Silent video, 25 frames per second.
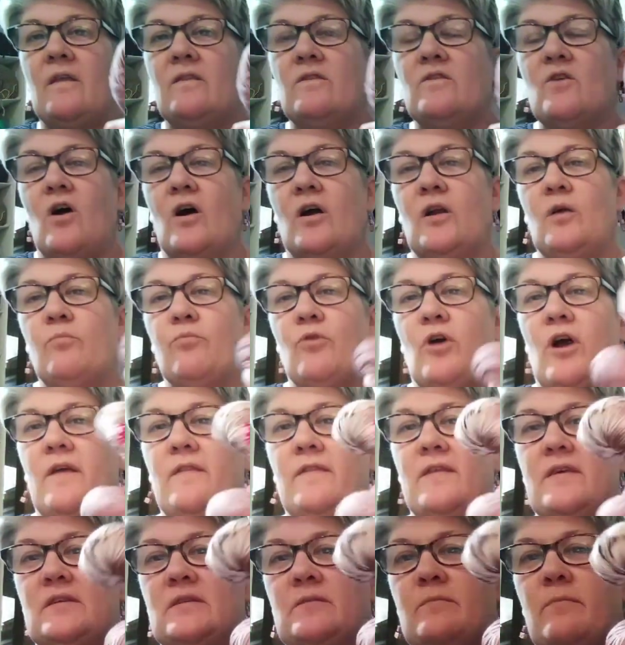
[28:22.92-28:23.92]
And Donna
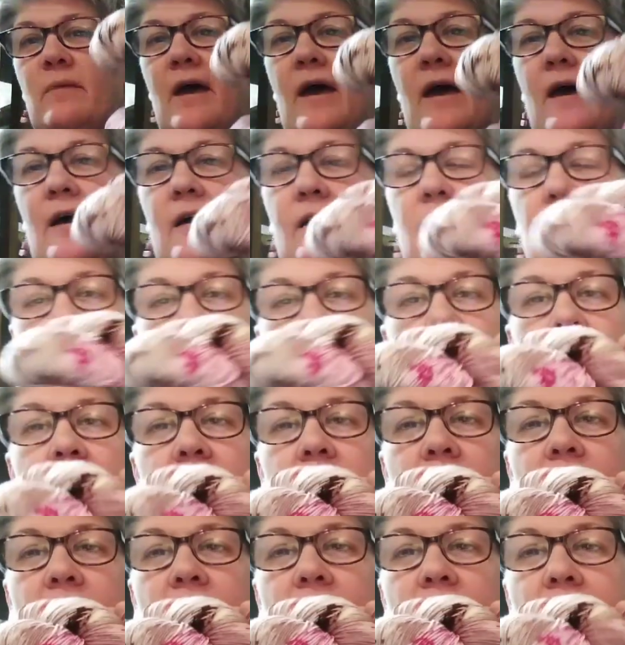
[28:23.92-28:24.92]
brought this back,
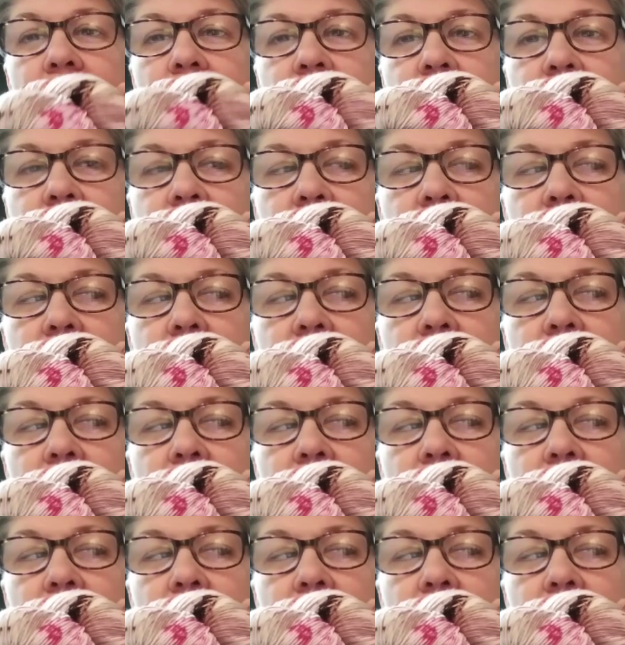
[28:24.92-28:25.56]
and